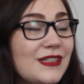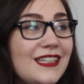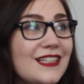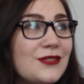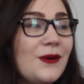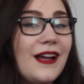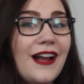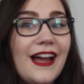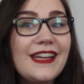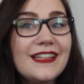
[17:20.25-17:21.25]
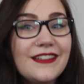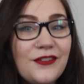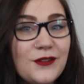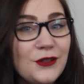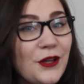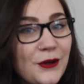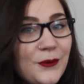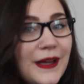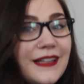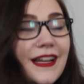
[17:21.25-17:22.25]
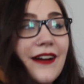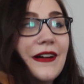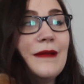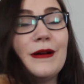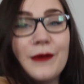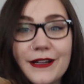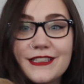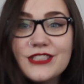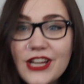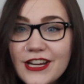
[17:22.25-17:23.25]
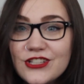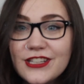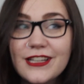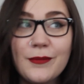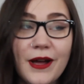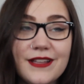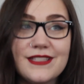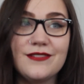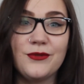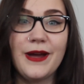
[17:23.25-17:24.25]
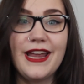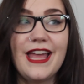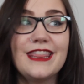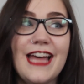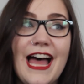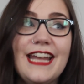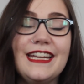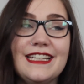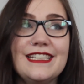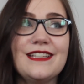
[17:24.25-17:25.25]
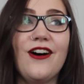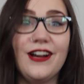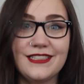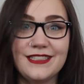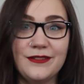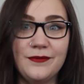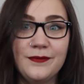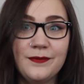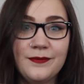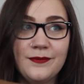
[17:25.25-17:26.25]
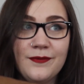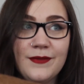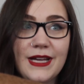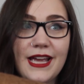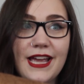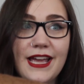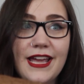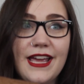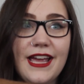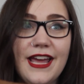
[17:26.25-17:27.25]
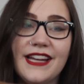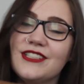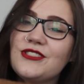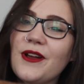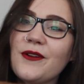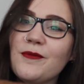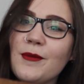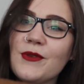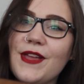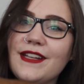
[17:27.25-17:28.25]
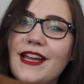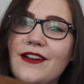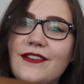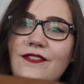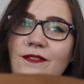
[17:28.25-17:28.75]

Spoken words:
But guess what? I can lift a lot of weight now and my body's changing in a positive way, and that is awesome. And I just try to remember that now.